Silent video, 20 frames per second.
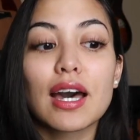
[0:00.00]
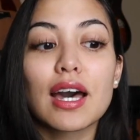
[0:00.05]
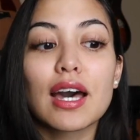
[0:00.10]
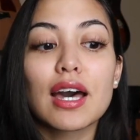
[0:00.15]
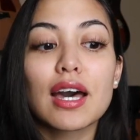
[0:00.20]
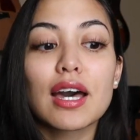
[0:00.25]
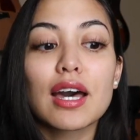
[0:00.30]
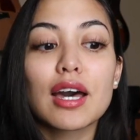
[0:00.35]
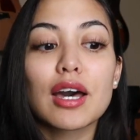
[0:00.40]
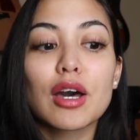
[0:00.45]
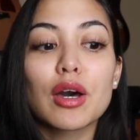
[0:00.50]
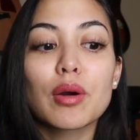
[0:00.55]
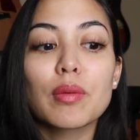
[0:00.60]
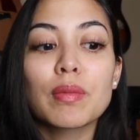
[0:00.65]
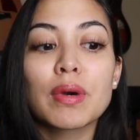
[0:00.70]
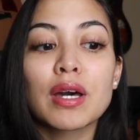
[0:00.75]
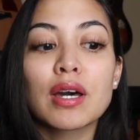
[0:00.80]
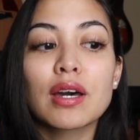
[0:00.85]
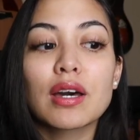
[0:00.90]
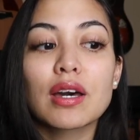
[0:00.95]

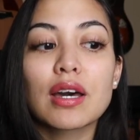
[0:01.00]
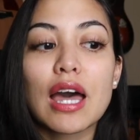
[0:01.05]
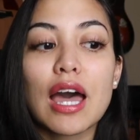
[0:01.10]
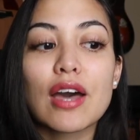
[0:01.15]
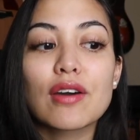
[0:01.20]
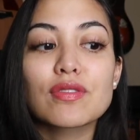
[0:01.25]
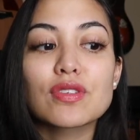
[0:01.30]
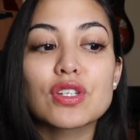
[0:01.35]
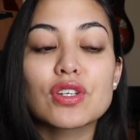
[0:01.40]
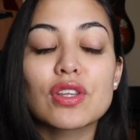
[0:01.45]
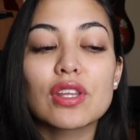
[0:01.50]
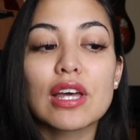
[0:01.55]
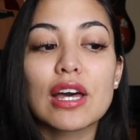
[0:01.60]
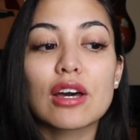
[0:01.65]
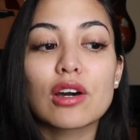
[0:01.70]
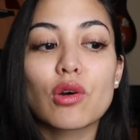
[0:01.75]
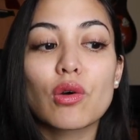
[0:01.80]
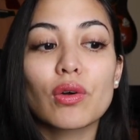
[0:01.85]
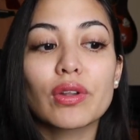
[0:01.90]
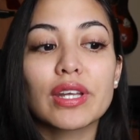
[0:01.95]
um, after
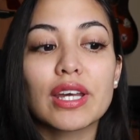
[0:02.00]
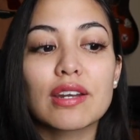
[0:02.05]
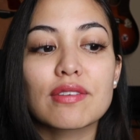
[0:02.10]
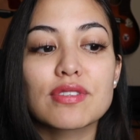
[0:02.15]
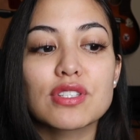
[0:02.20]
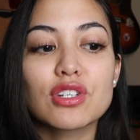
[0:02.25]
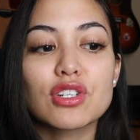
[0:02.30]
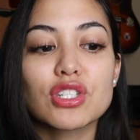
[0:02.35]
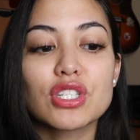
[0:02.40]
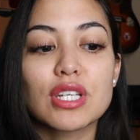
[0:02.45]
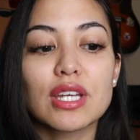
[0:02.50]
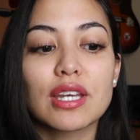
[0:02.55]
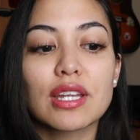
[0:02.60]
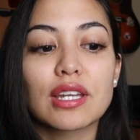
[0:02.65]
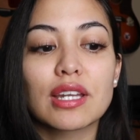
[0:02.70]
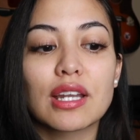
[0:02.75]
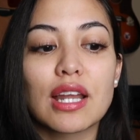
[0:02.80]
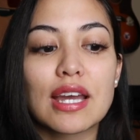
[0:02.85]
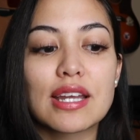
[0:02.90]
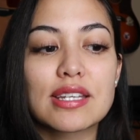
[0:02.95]
that whole night of
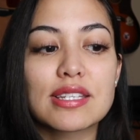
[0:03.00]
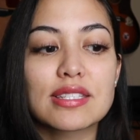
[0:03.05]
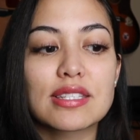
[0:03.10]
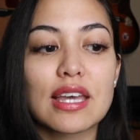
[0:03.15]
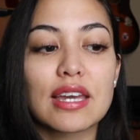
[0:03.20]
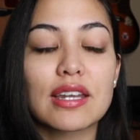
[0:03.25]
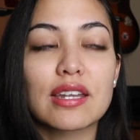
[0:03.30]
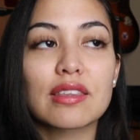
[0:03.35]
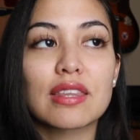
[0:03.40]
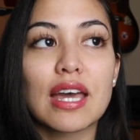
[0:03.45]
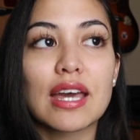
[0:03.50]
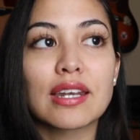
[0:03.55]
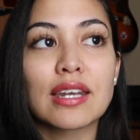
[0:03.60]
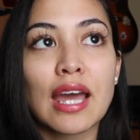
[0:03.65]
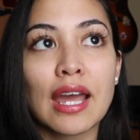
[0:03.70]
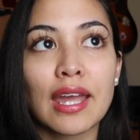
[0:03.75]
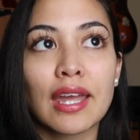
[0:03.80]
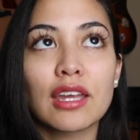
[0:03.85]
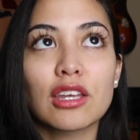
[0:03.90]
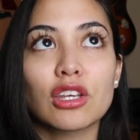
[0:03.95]
searching, I decided that
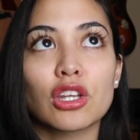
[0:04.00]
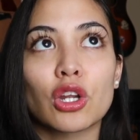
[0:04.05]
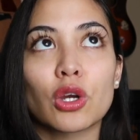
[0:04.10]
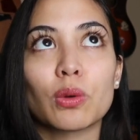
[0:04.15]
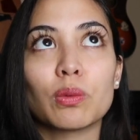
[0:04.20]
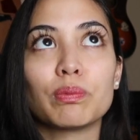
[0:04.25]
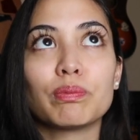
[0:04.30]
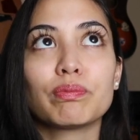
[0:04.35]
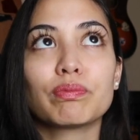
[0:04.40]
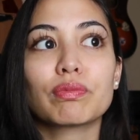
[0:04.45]
night, you know,